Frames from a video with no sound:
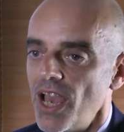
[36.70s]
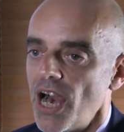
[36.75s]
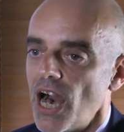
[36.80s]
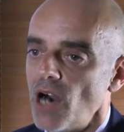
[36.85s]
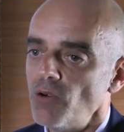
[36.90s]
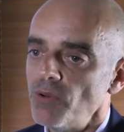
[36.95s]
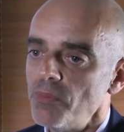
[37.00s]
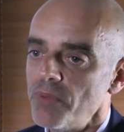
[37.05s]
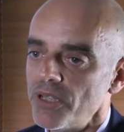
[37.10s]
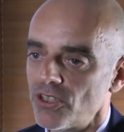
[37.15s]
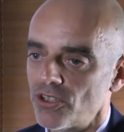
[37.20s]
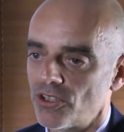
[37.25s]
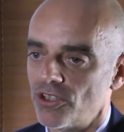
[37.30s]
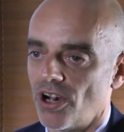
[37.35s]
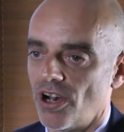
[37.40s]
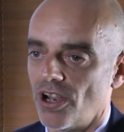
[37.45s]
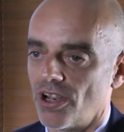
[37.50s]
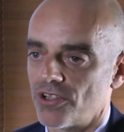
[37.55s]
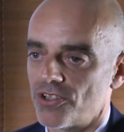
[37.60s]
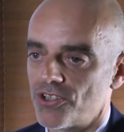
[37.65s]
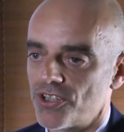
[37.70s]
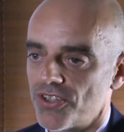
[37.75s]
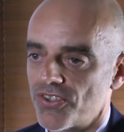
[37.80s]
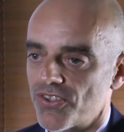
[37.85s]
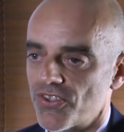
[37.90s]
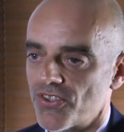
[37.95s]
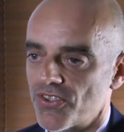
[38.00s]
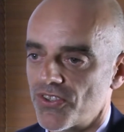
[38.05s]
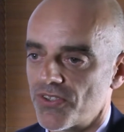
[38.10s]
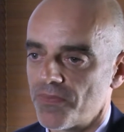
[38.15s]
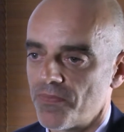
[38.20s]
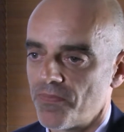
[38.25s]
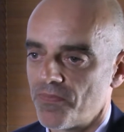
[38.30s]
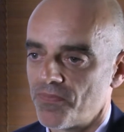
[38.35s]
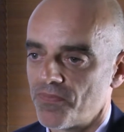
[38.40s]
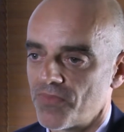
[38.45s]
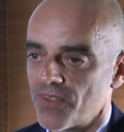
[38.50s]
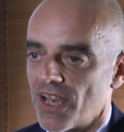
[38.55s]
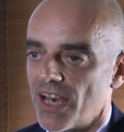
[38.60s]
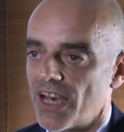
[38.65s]
Our methodologies
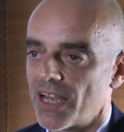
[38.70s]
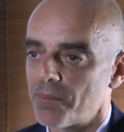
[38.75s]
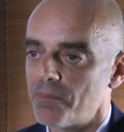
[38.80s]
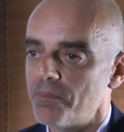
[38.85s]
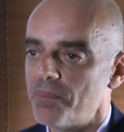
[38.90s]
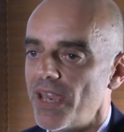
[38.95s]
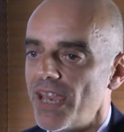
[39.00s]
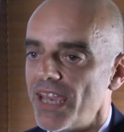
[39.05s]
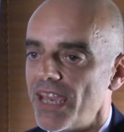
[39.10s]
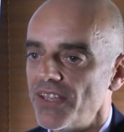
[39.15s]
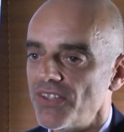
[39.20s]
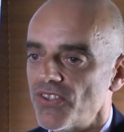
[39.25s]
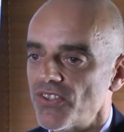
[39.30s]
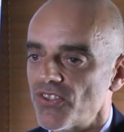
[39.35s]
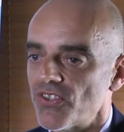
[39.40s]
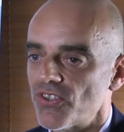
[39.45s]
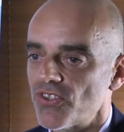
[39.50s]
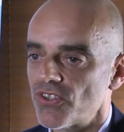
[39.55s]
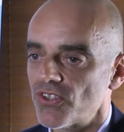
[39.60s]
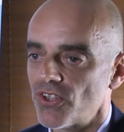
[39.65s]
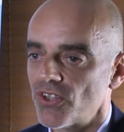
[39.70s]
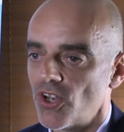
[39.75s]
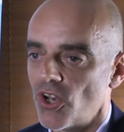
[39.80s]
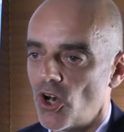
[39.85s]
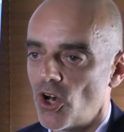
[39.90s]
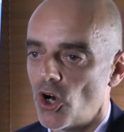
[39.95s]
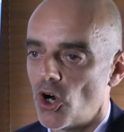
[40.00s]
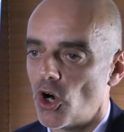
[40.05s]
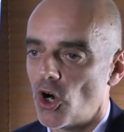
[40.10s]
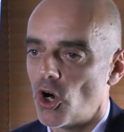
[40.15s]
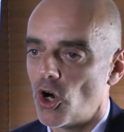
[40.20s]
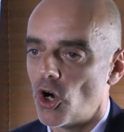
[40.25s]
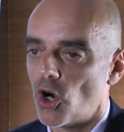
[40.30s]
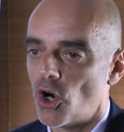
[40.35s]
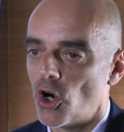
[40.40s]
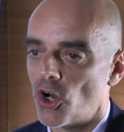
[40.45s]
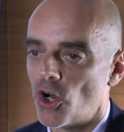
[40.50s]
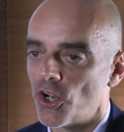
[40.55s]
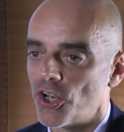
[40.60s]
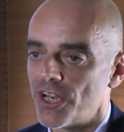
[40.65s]
are based
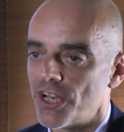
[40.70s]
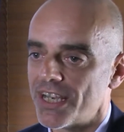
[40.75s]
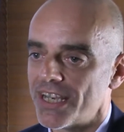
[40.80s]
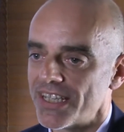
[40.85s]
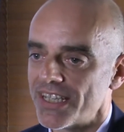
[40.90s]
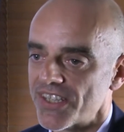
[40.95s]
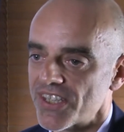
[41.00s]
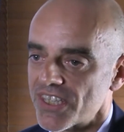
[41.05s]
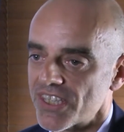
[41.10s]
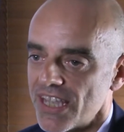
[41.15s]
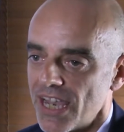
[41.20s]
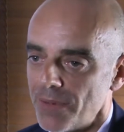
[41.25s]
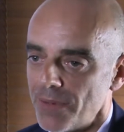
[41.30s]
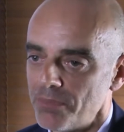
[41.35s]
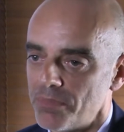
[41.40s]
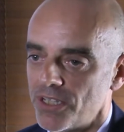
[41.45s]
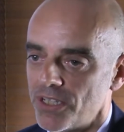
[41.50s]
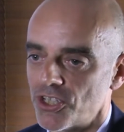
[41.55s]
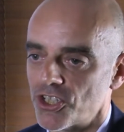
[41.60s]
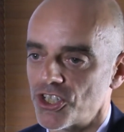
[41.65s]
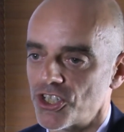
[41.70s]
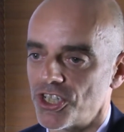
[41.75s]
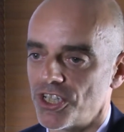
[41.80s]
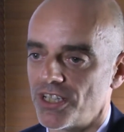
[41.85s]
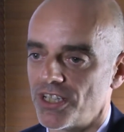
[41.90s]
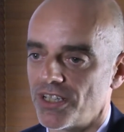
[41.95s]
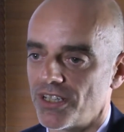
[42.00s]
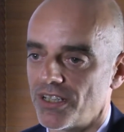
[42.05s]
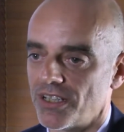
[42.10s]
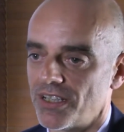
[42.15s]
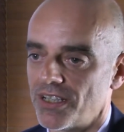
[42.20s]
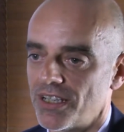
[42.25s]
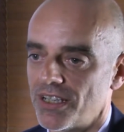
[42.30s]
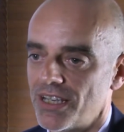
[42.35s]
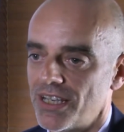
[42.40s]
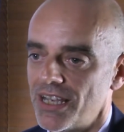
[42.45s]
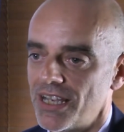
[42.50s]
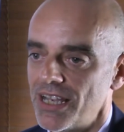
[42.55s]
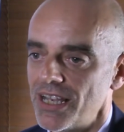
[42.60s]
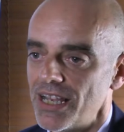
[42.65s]
on establishing
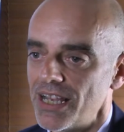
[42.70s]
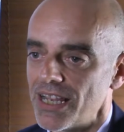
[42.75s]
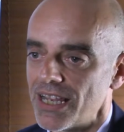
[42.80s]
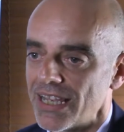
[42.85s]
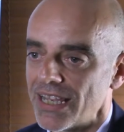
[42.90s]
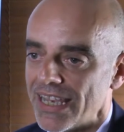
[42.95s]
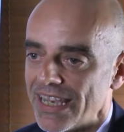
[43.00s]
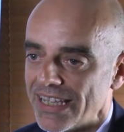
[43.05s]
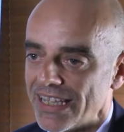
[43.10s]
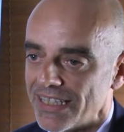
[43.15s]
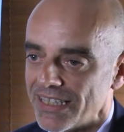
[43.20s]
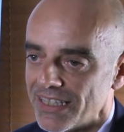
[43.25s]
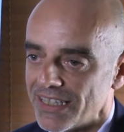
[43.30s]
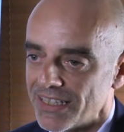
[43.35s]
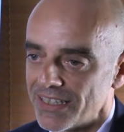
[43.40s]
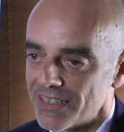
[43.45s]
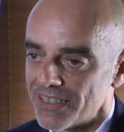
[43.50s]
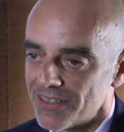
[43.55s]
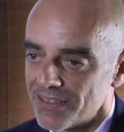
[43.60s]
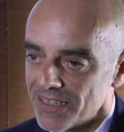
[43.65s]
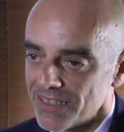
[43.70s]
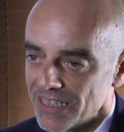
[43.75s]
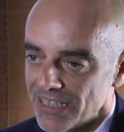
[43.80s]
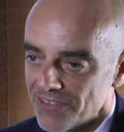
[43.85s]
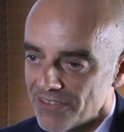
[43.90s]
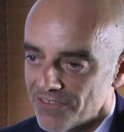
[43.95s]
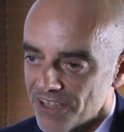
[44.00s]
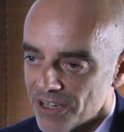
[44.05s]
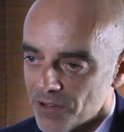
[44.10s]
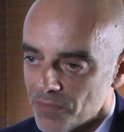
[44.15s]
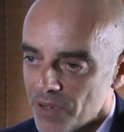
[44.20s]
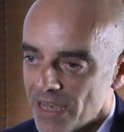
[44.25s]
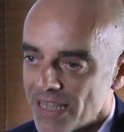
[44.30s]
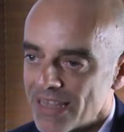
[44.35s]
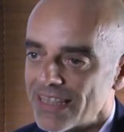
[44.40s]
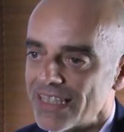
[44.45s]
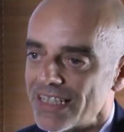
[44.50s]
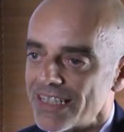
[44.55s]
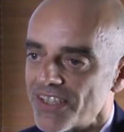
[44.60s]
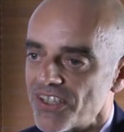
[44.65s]
and
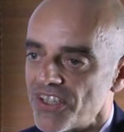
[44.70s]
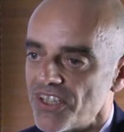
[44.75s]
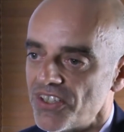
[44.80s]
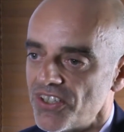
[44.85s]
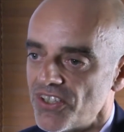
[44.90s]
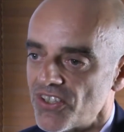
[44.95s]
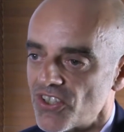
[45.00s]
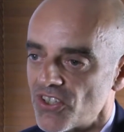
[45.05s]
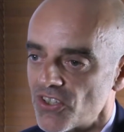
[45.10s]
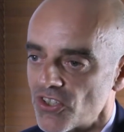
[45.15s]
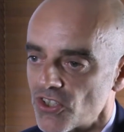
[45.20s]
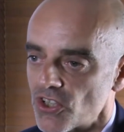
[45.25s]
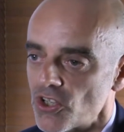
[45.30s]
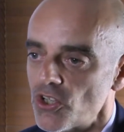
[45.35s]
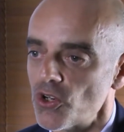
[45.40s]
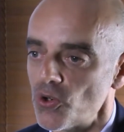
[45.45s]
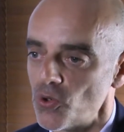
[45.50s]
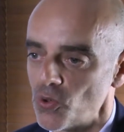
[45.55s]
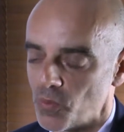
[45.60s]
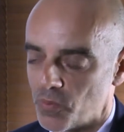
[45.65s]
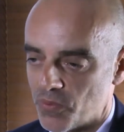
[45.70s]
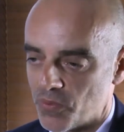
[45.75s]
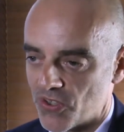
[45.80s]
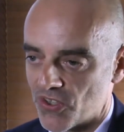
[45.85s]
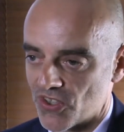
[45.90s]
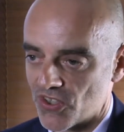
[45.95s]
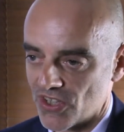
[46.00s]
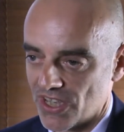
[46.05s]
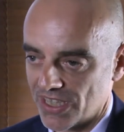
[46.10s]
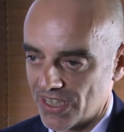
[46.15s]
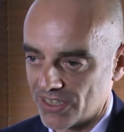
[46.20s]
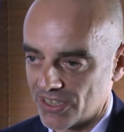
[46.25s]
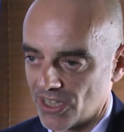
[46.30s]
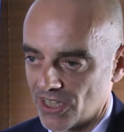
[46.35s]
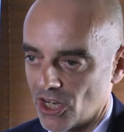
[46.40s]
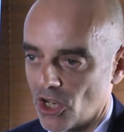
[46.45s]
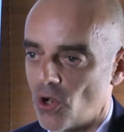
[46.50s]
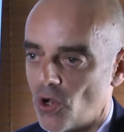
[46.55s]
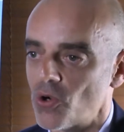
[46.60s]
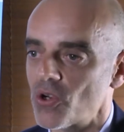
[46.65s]
environmental citizen groups at the
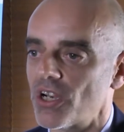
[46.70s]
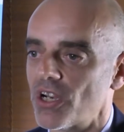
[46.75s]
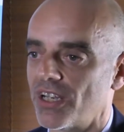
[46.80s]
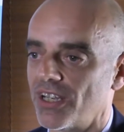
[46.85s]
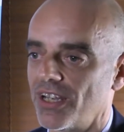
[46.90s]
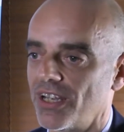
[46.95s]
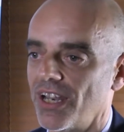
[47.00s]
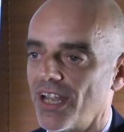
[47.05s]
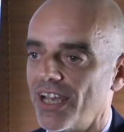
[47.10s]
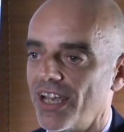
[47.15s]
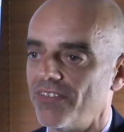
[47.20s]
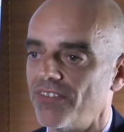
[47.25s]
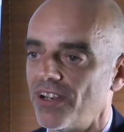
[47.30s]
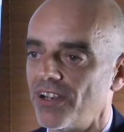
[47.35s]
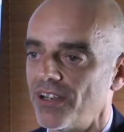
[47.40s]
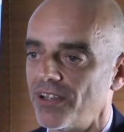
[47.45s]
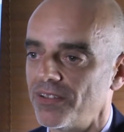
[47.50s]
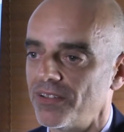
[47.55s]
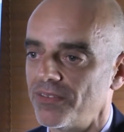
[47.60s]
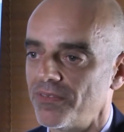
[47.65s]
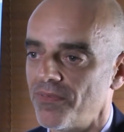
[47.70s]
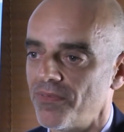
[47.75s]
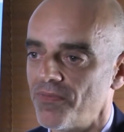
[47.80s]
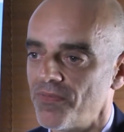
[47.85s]
local level,